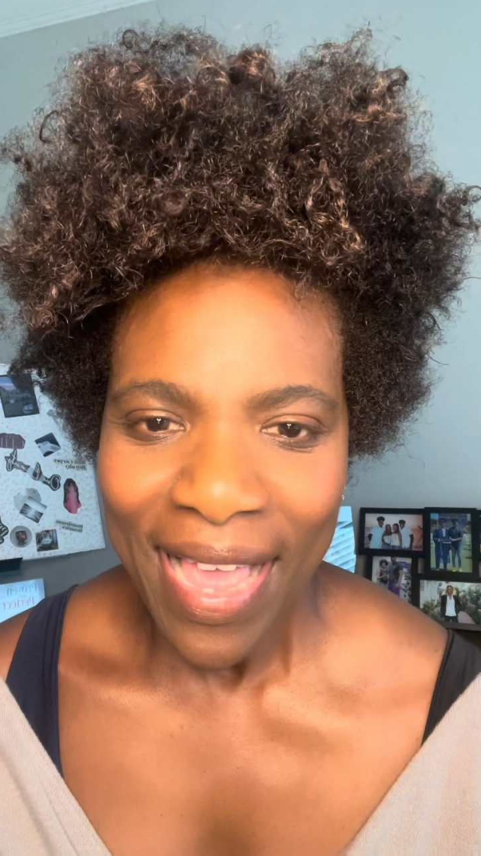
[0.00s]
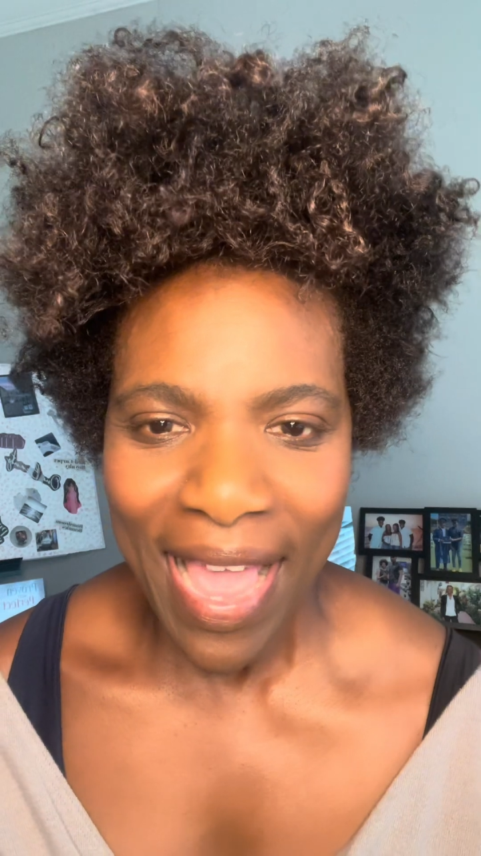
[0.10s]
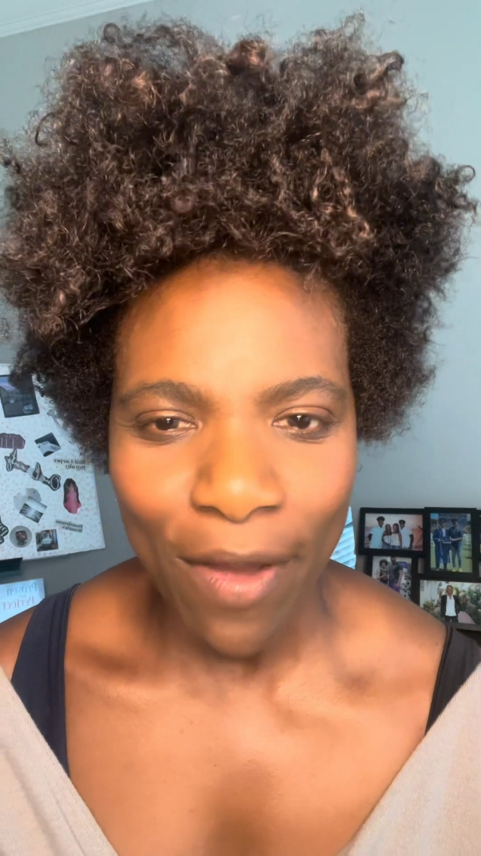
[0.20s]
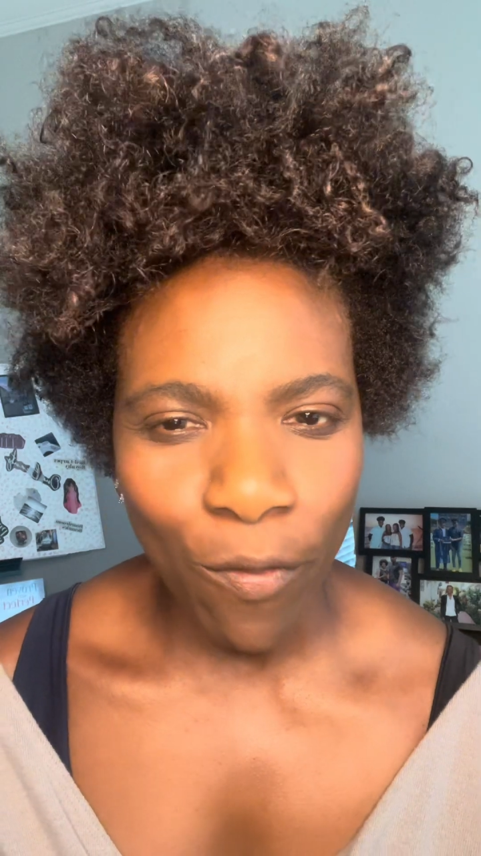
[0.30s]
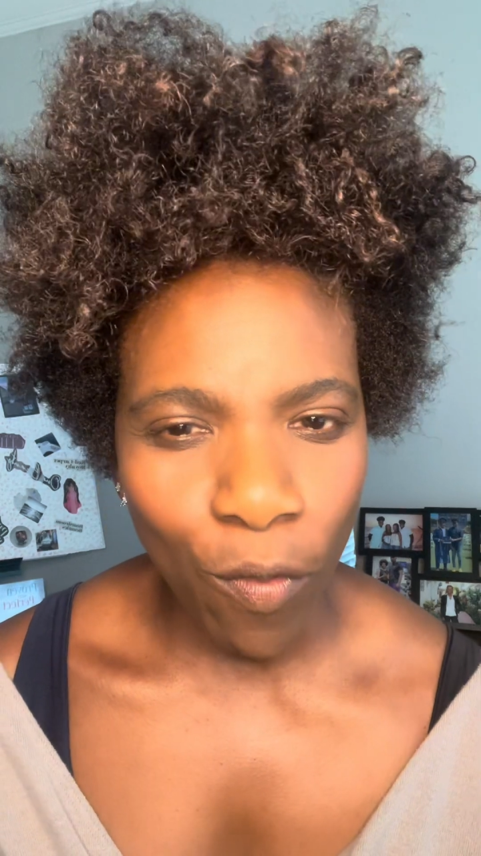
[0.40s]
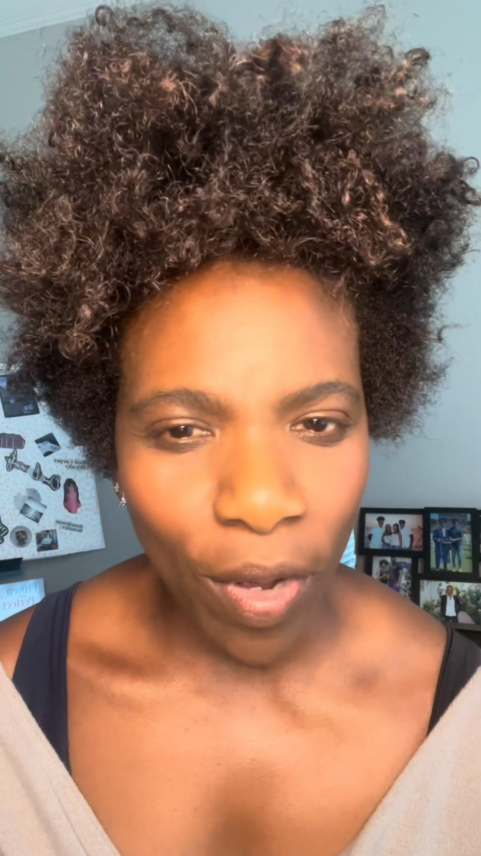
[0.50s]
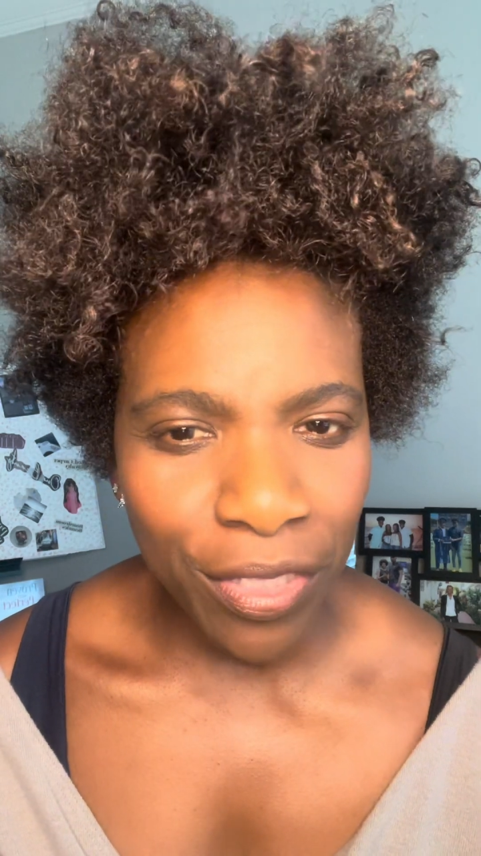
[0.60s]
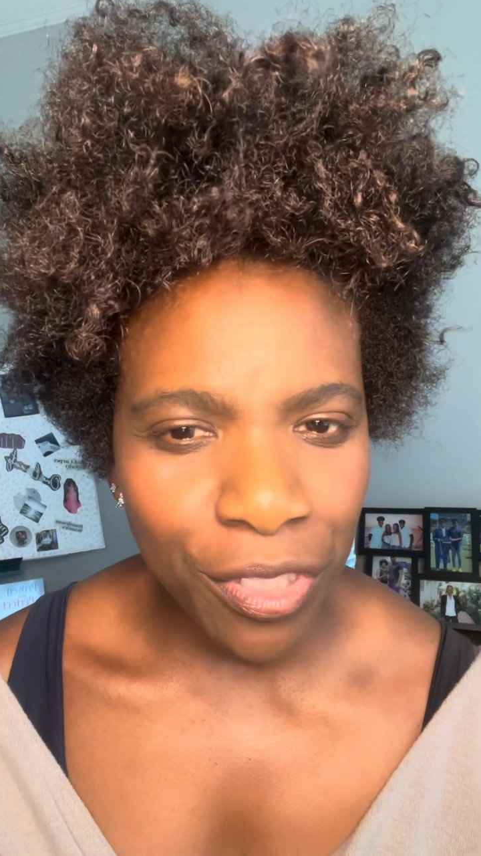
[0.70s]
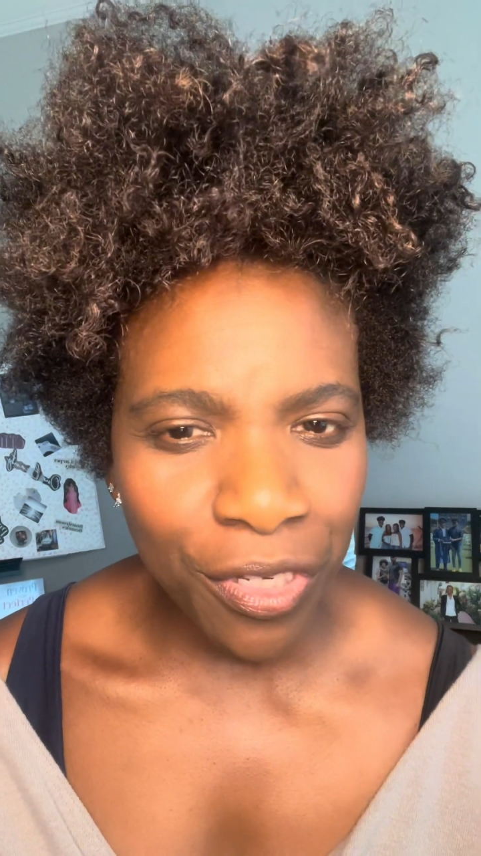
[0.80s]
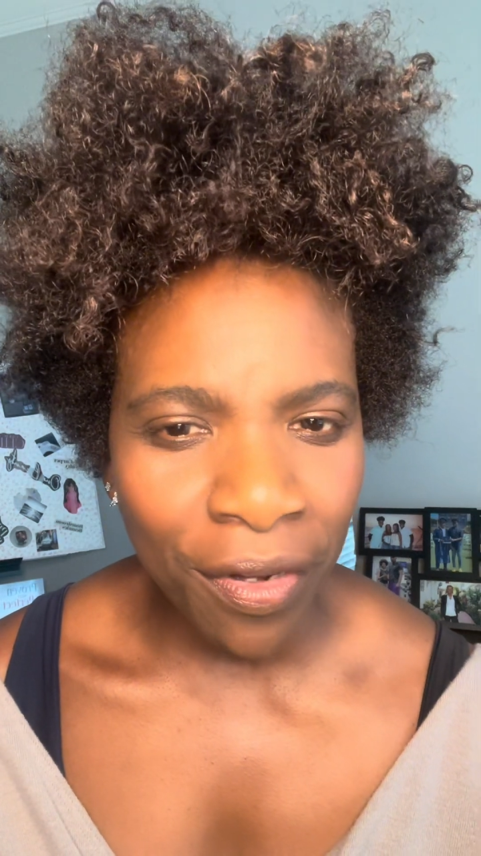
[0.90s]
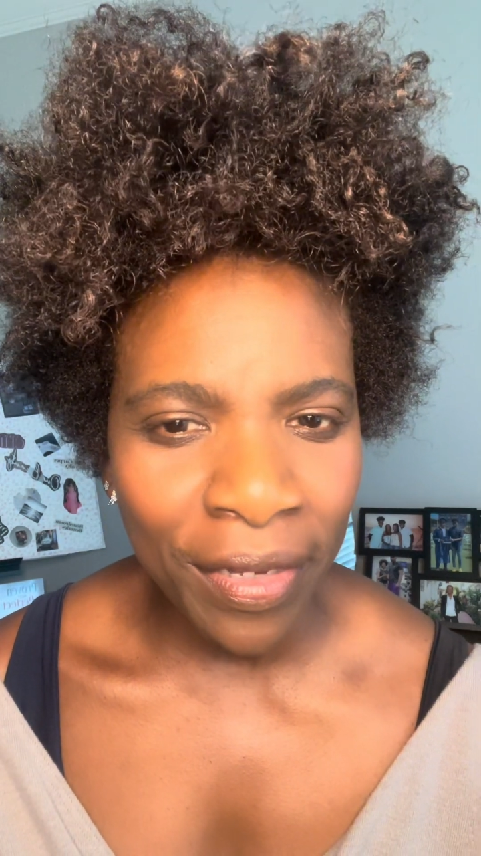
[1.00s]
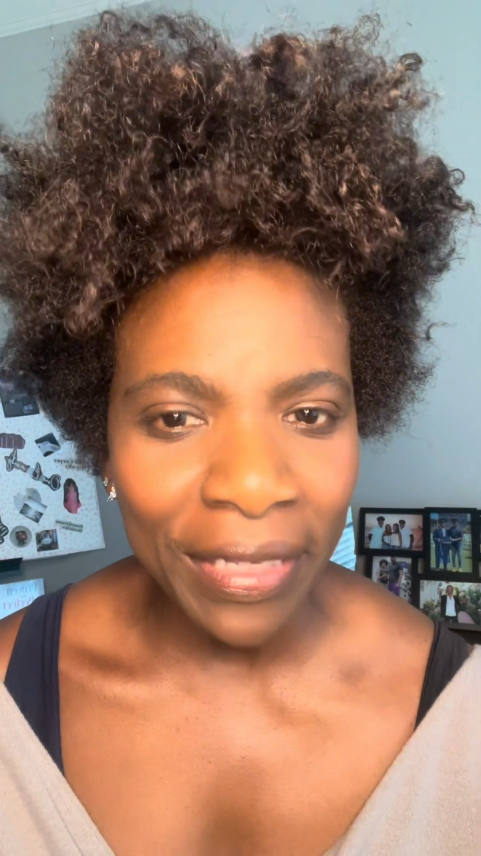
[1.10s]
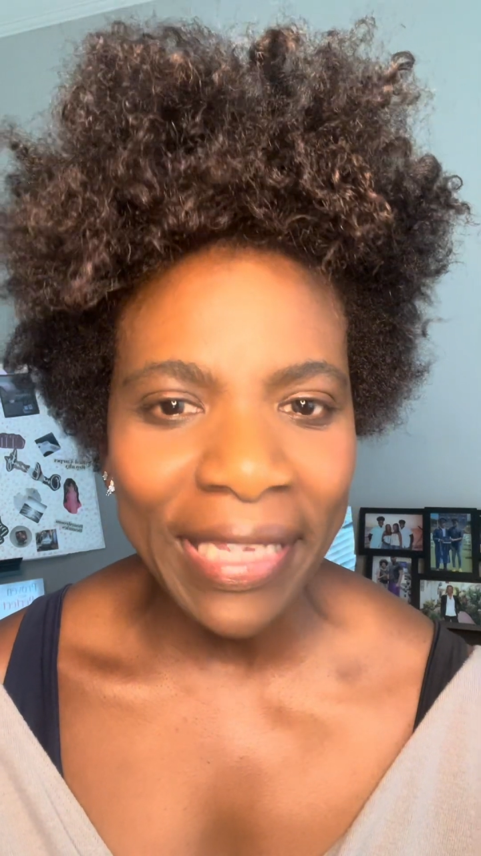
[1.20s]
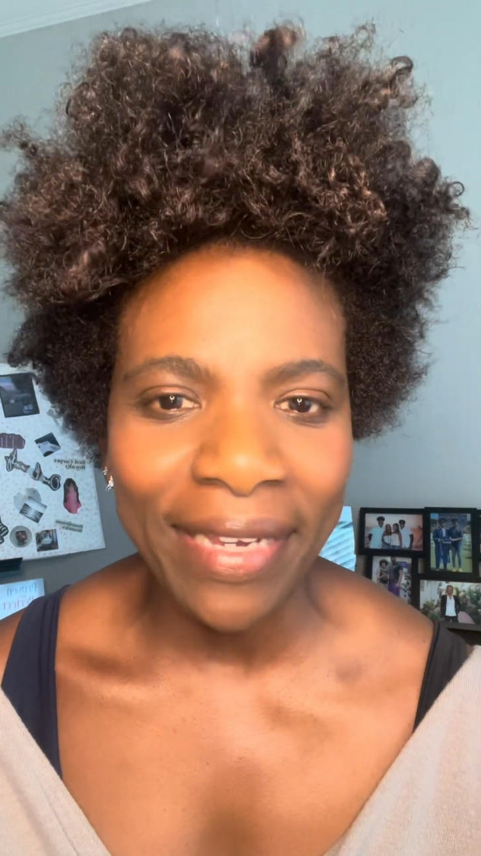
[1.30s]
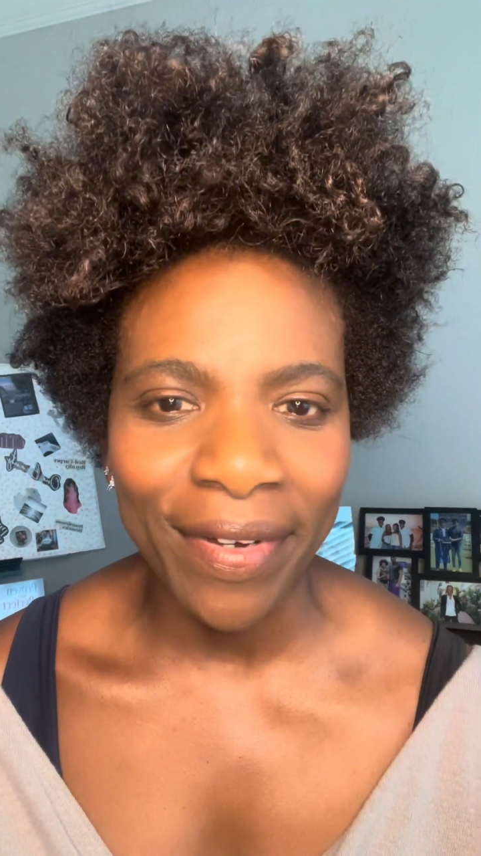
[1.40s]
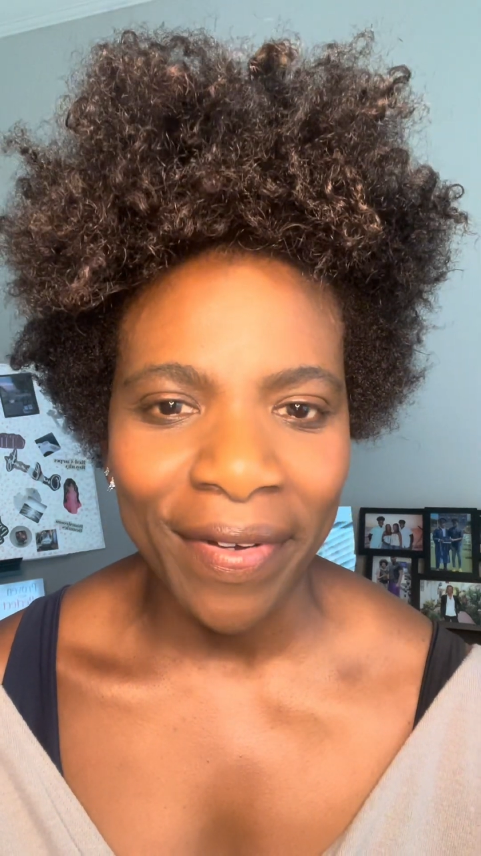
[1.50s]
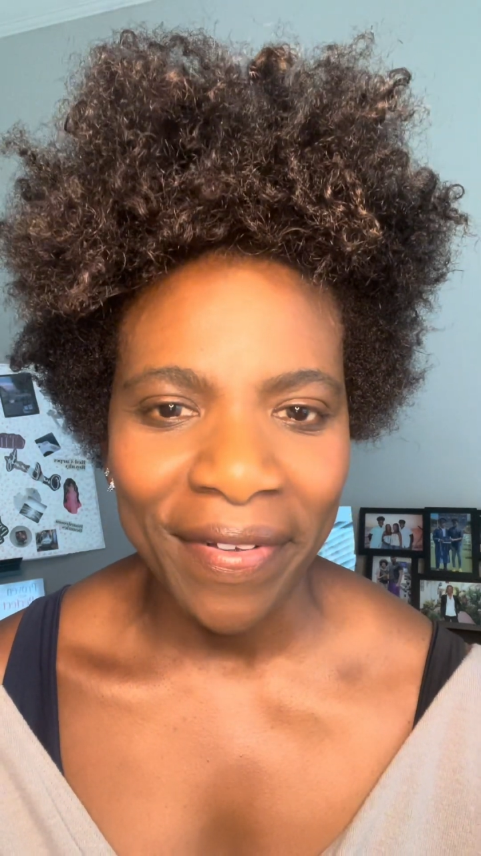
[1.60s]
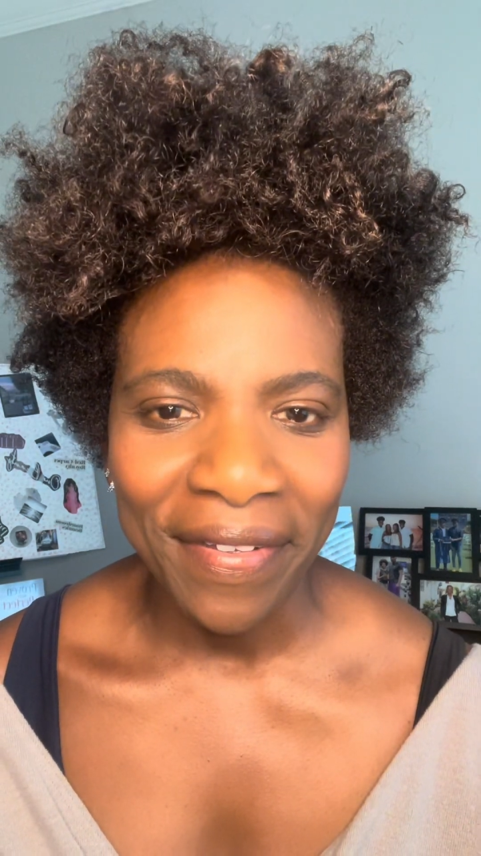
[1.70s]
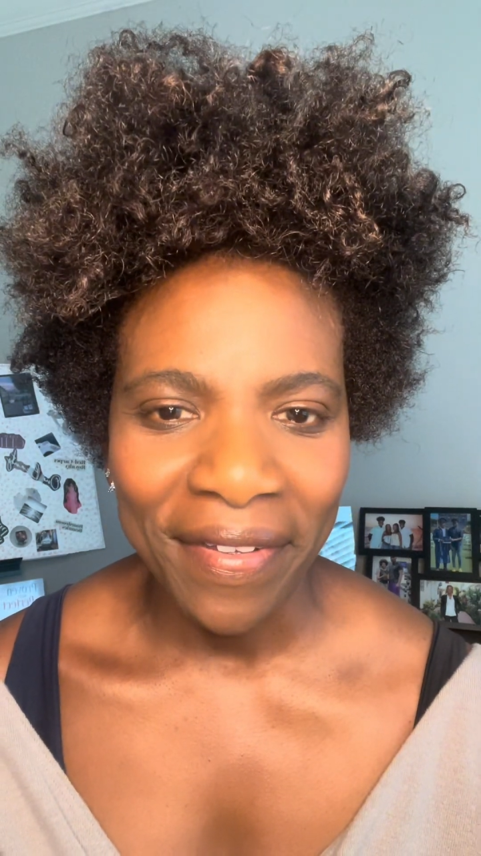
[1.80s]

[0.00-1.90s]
And once you're clear